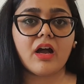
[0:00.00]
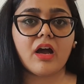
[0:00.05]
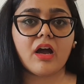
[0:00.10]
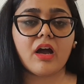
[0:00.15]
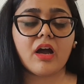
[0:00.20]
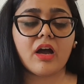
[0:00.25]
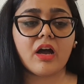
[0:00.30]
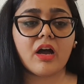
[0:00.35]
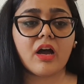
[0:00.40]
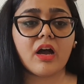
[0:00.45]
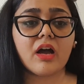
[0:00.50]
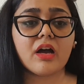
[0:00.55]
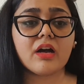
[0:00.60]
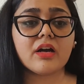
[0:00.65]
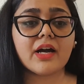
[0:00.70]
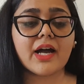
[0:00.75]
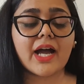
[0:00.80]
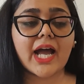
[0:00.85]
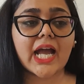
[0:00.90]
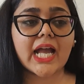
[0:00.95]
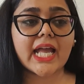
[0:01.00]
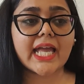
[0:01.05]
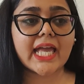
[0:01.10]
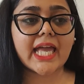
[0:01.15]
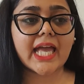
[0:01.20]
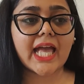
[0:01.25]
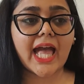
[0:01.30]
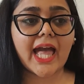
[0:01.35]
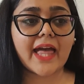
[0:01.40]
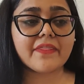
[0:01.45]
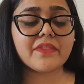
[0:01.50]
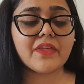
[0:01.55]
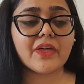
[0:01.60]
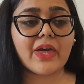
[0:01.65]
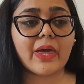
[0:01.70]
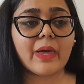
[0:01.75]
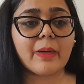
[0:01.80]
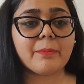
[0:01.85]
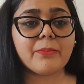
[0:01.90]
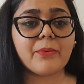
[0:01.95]
at
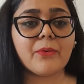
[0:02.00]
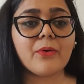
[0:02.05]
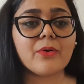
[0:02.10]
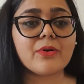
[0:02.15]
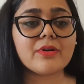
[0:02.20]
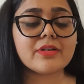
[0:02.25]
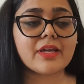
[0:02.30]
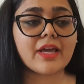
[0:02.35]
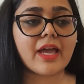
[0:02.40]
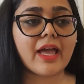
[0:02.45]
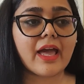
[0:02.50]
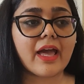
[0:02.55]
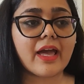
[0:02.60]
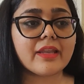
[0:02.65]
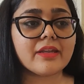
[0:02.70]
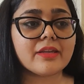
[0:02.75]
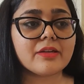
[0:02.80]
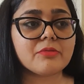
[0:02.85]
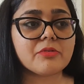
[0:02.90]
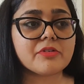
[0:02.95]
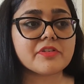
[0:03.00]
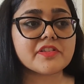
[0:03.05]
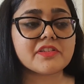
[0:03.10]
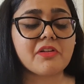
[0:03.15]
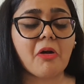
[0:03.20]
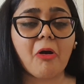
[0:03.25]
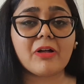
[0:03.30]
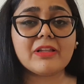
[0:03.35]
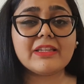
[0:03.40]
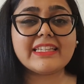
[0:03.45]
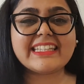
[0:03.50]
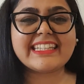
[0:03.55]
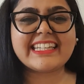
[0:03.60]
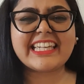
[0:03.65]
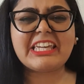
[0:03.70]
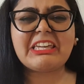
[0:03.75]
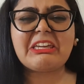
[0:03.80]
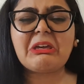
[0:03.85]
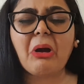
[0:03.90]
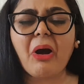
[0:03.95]
the airport, and it was all
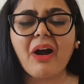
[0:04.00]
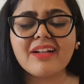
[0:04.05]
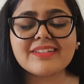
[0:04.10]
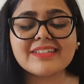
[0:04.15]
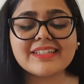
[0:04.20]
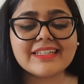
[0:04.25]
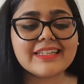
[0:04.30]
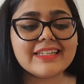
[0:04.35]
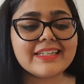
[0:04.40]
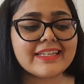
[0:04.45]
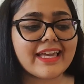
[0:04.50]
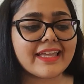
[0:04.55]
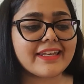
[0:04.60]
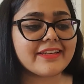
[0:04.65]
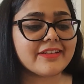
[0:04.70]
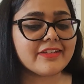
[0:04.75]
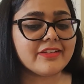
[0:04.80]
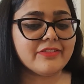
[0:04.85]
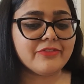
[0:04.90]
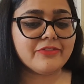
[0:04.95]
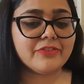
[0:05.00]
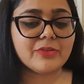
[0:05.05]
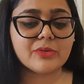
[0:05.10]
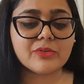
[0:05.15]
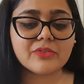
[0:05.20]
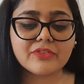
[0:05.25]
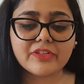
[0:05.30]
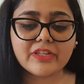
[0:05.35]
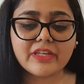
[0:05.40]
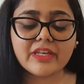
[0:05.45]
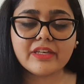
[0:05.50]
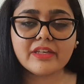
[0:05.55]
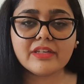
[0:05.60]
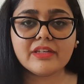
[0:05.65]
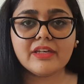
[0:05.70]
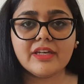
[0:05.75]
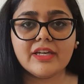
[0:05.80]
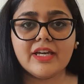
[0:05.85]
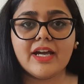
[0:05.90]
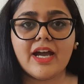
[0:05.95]
chaotic and
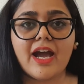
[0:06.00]
confusing.